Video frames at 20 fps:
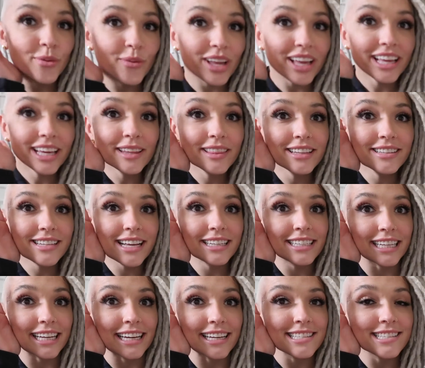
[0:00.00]
the way I get these
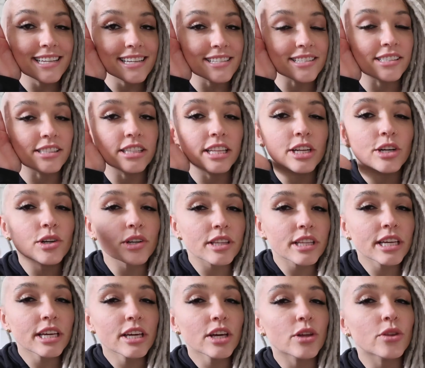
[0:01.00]
ideas is
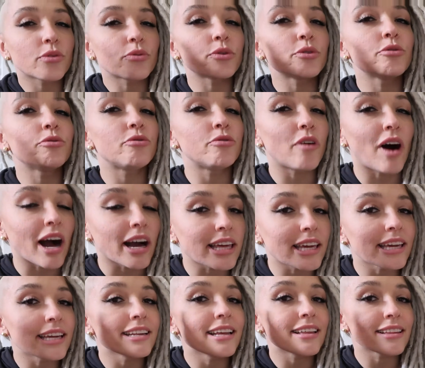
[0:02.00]
literally through
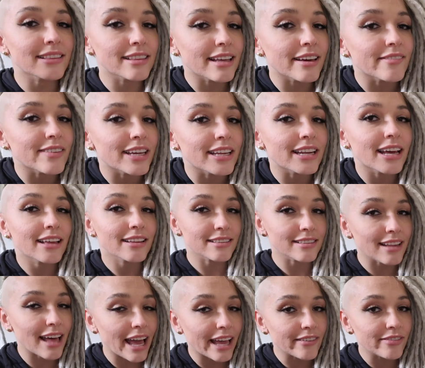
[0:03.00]
fucking living
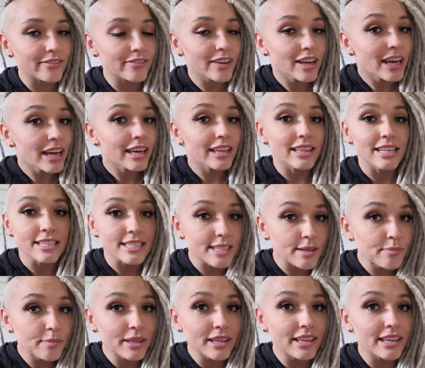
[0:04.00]
life. This
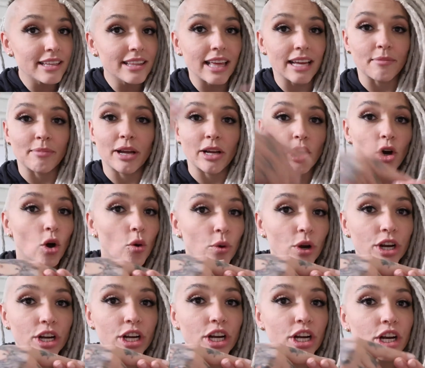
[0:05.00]
can be like my
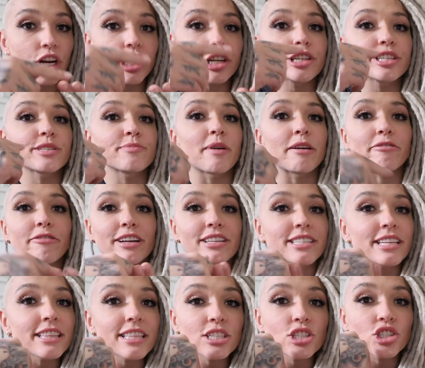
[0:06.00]
coworkers, my
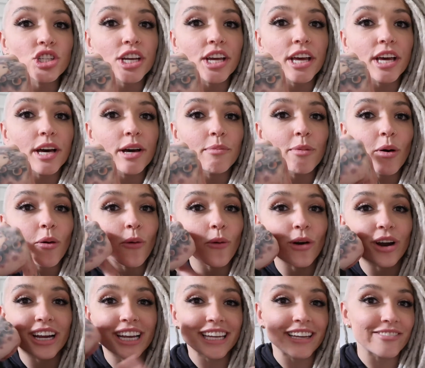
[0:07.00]
friends at the gym,
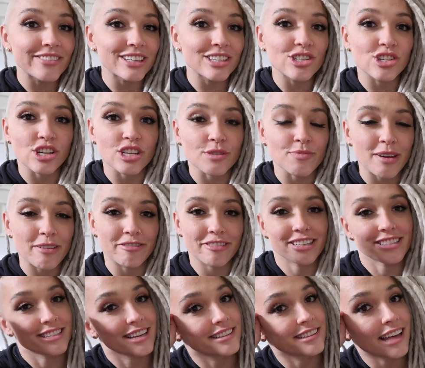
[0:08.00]
or even just my
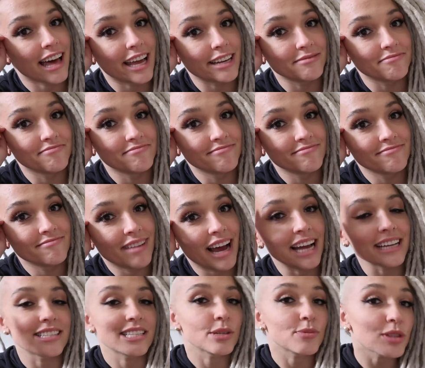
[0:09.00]
friends online.
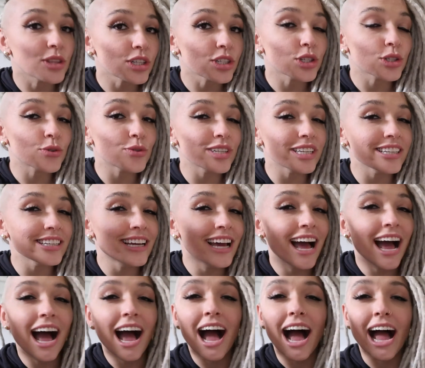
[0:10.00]
I see what they're doing,
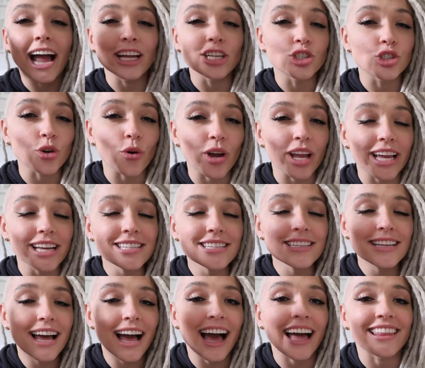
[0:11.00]
I enjoy
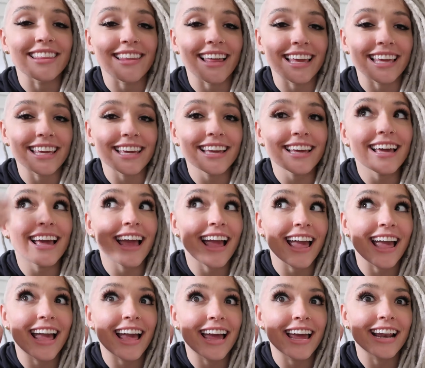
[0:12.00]
it, I like it,
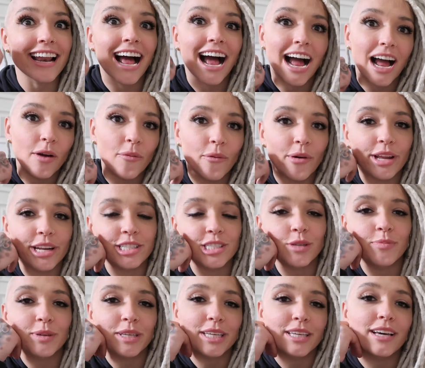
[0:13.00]
and I want it
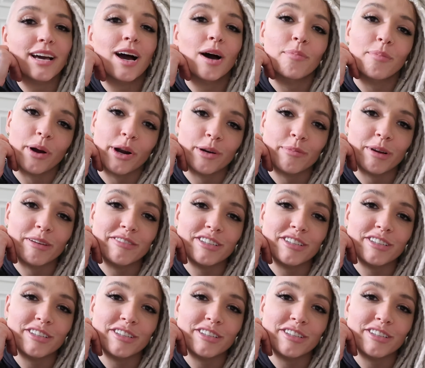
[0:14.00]
to be a part of my